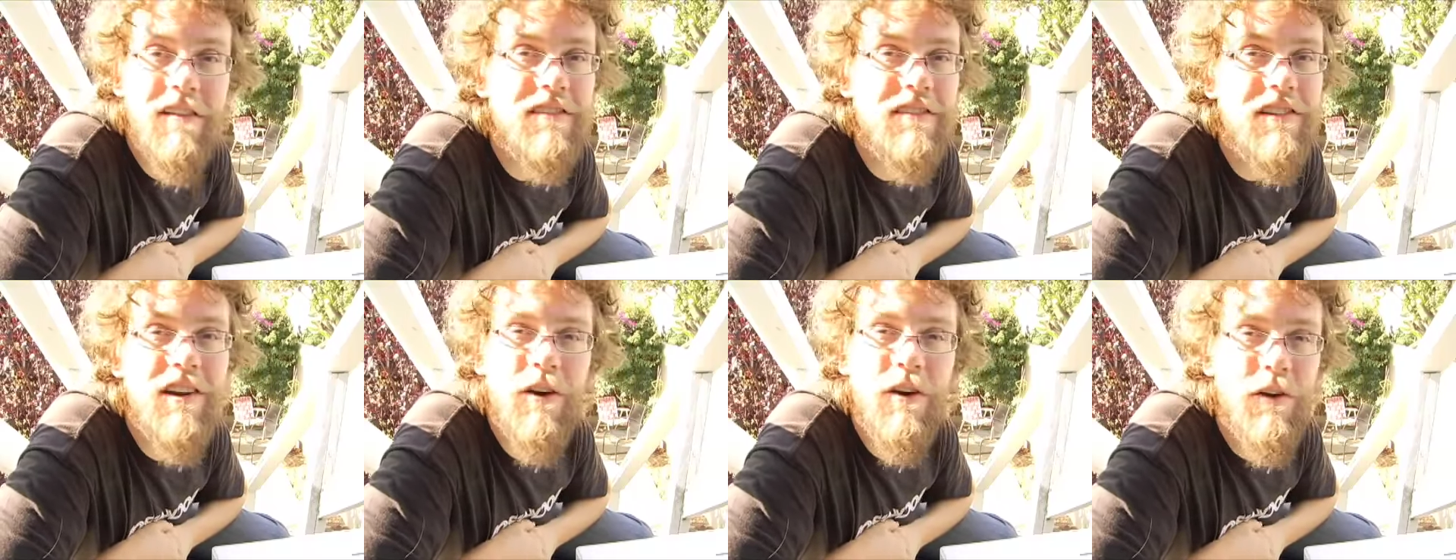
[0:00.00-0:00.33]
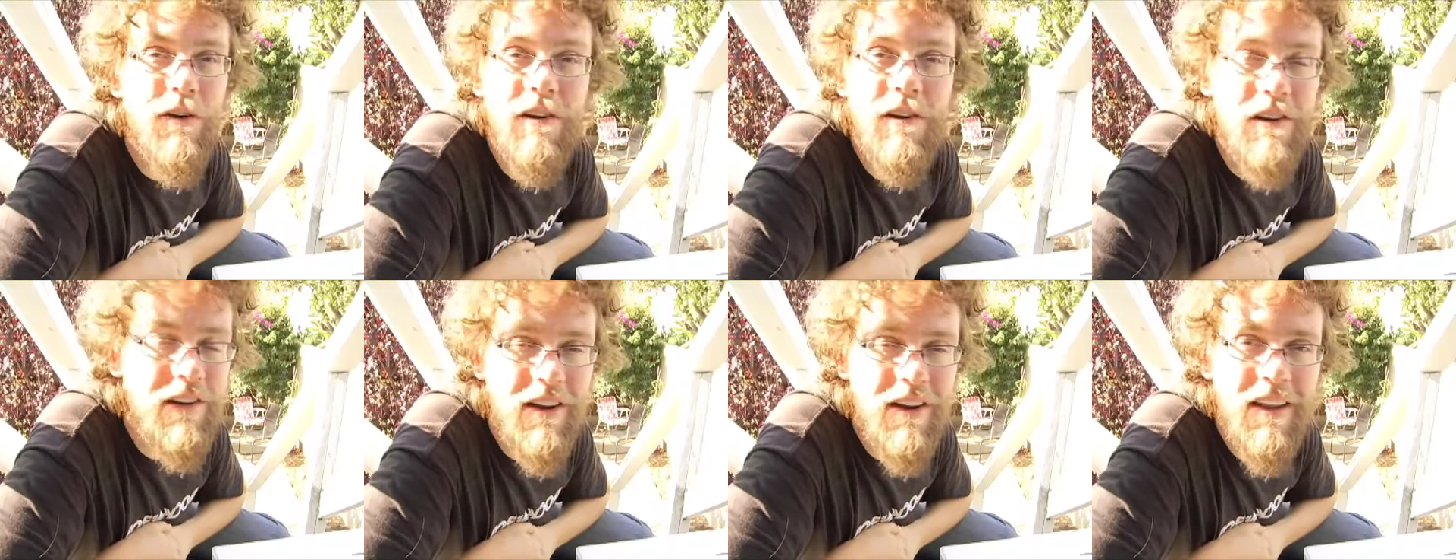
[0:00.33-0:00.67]
of
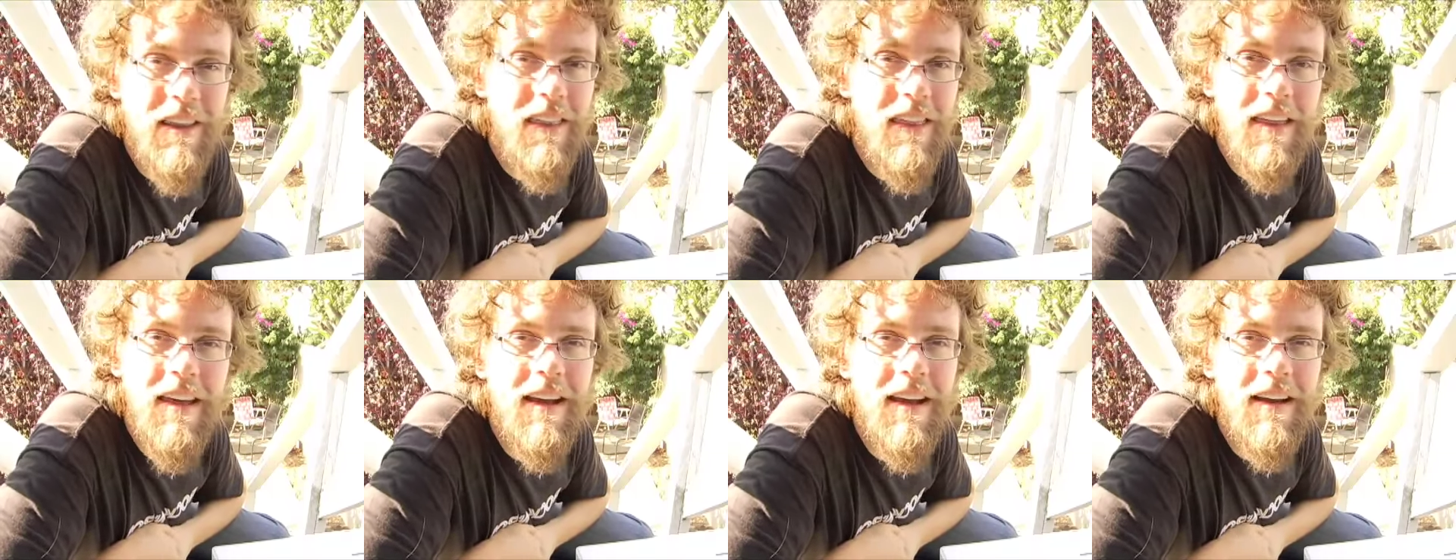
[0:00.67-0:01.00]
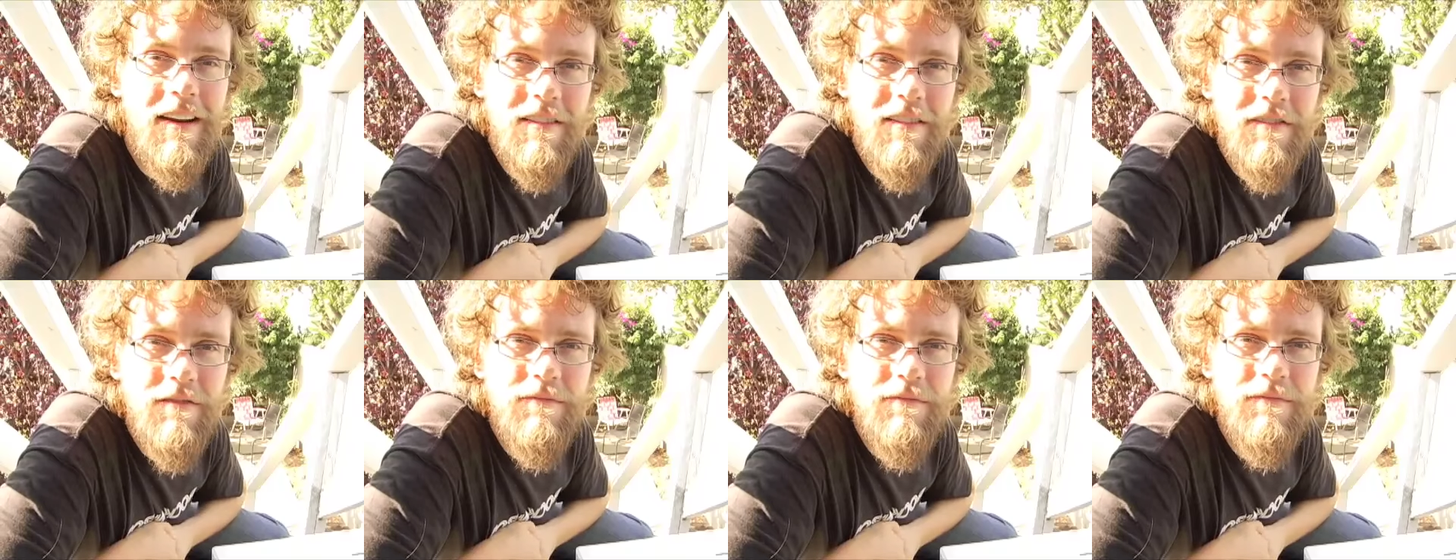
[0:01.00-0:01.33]
no good
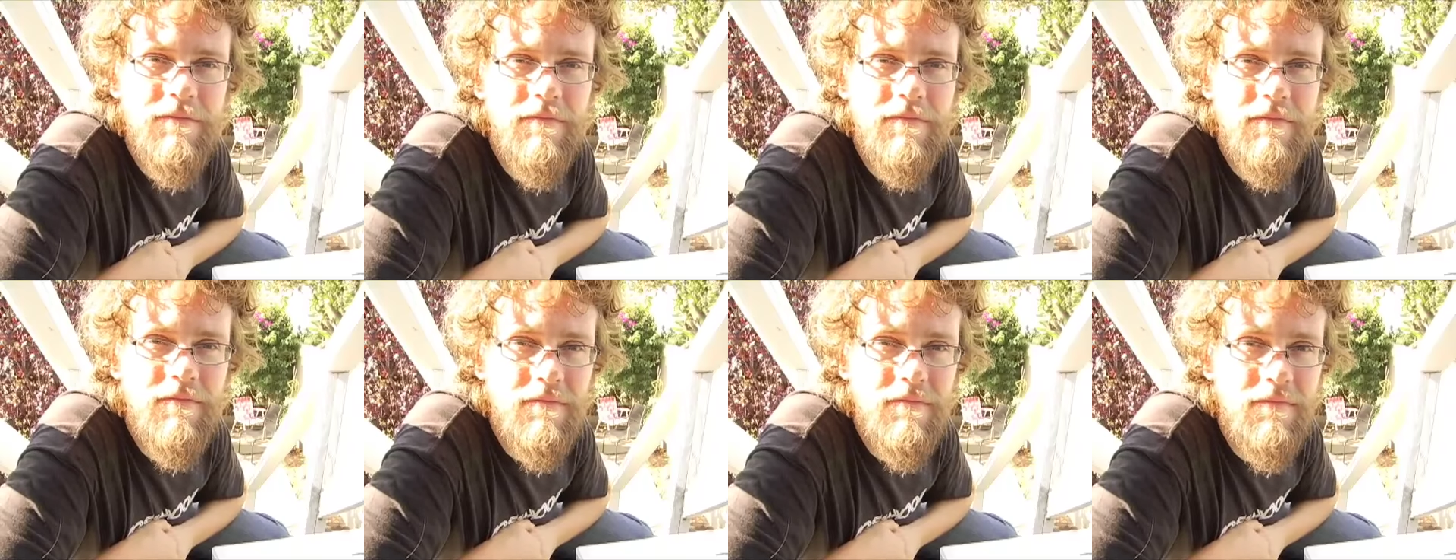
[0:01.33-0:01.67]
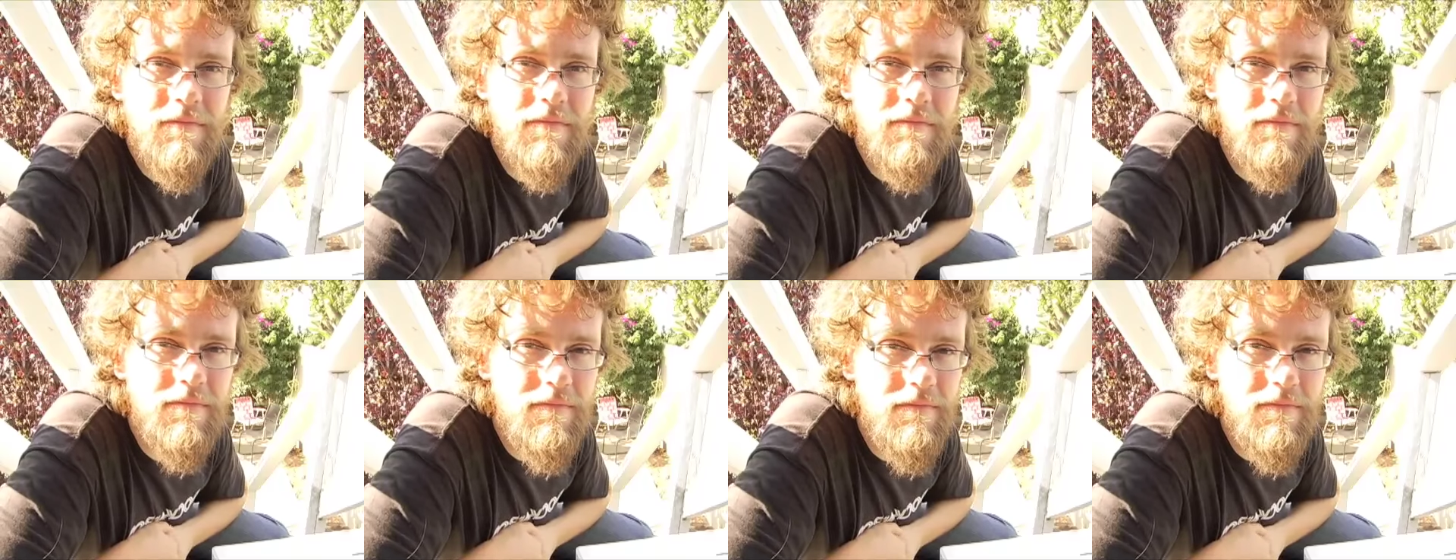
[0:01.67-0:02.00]
thing
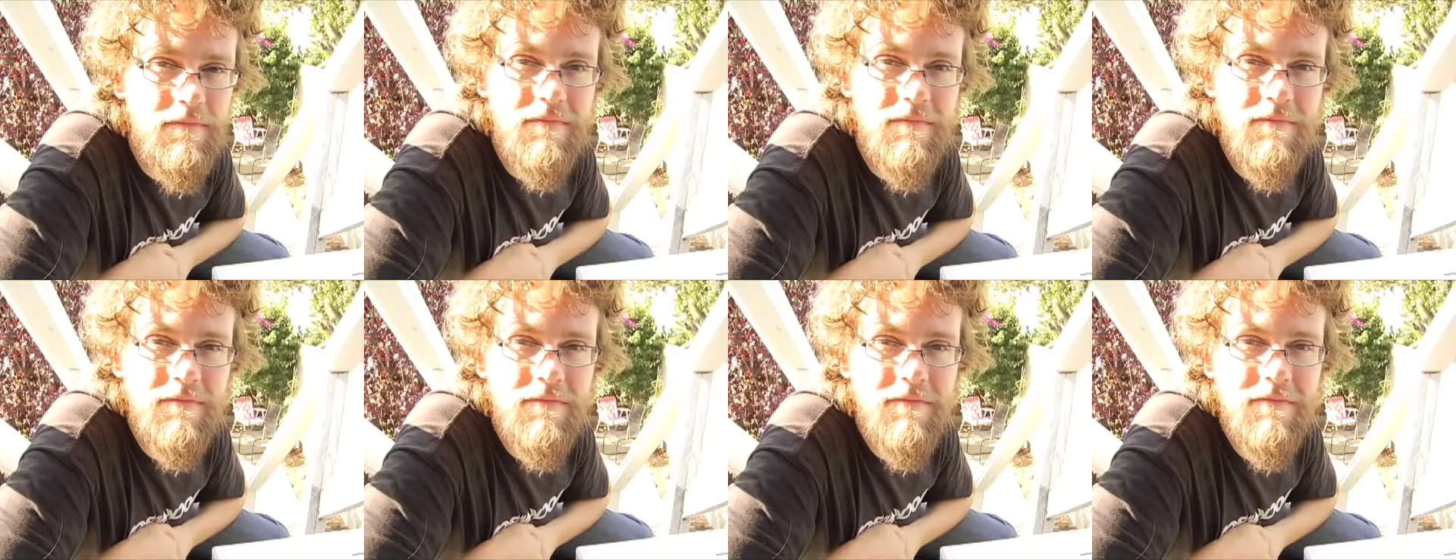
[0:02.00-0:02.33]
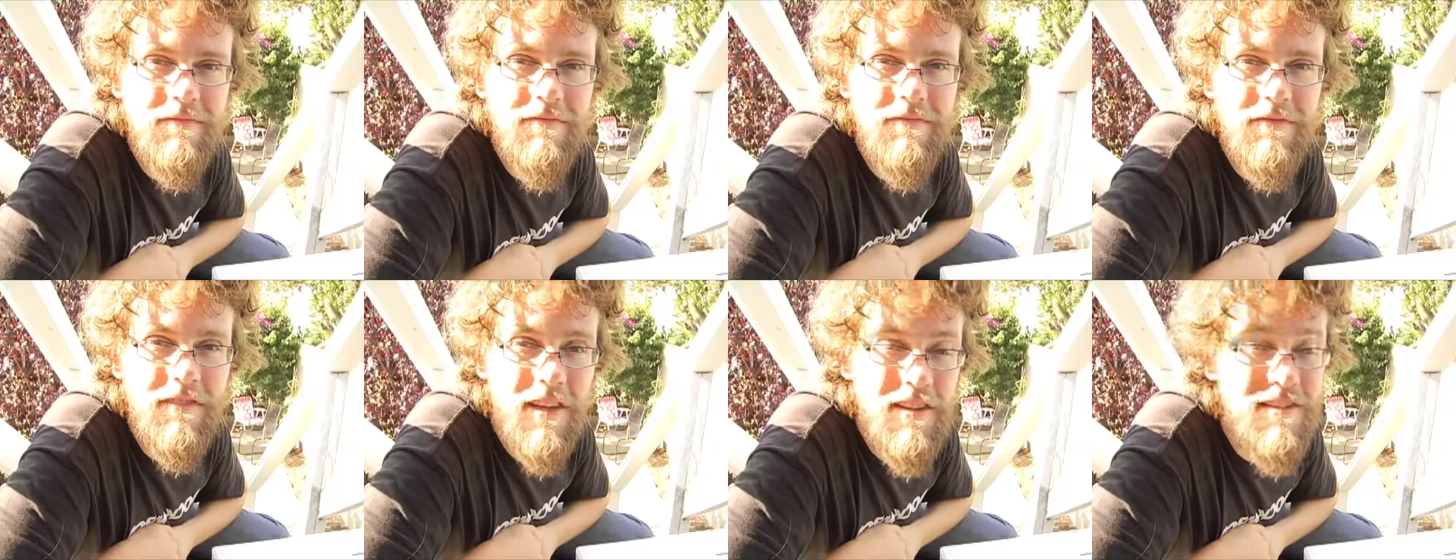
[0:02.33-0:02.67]

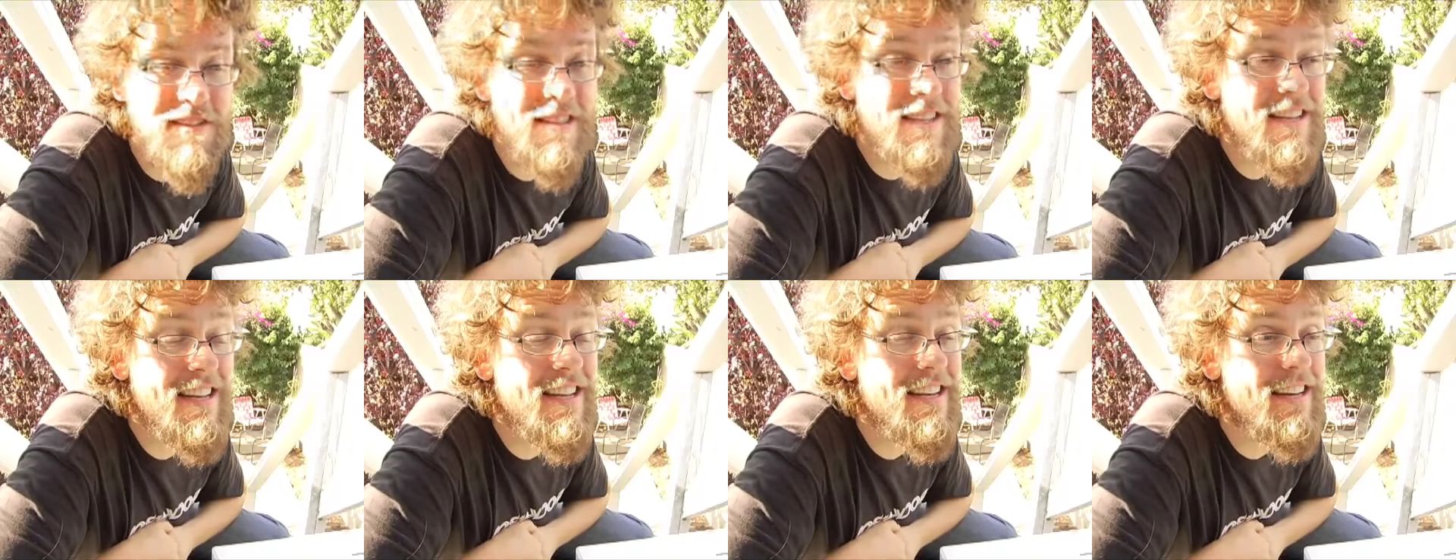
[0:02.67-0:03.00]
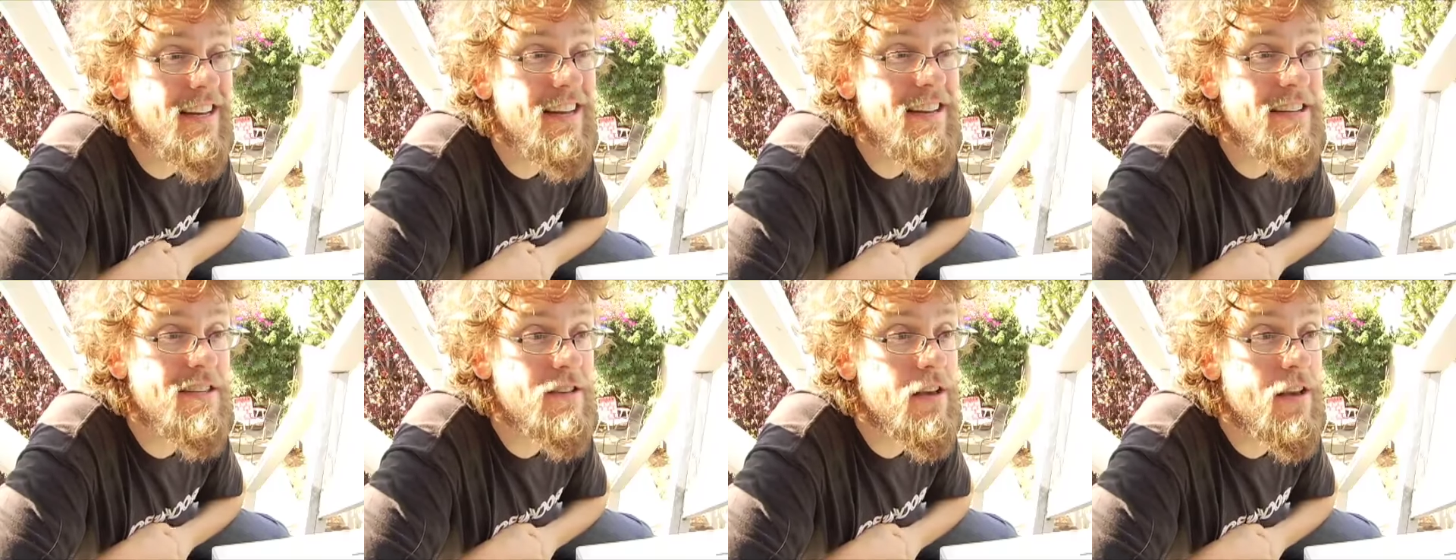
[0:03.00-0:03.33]
because
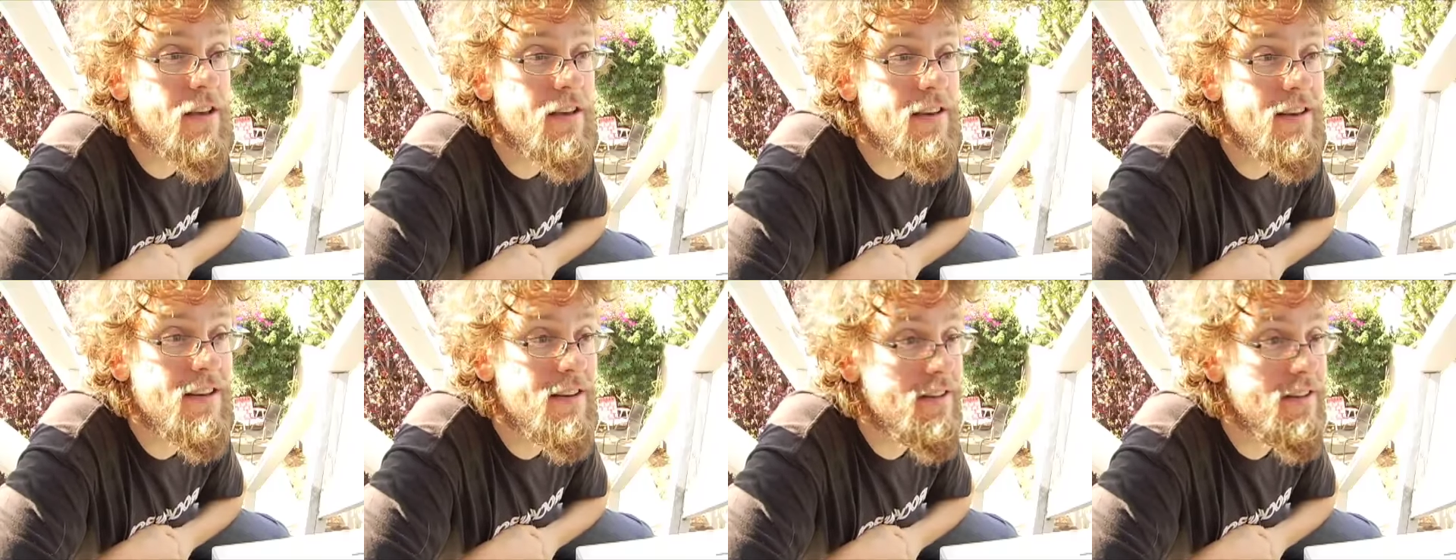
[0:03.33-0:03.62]
indeed it is, a,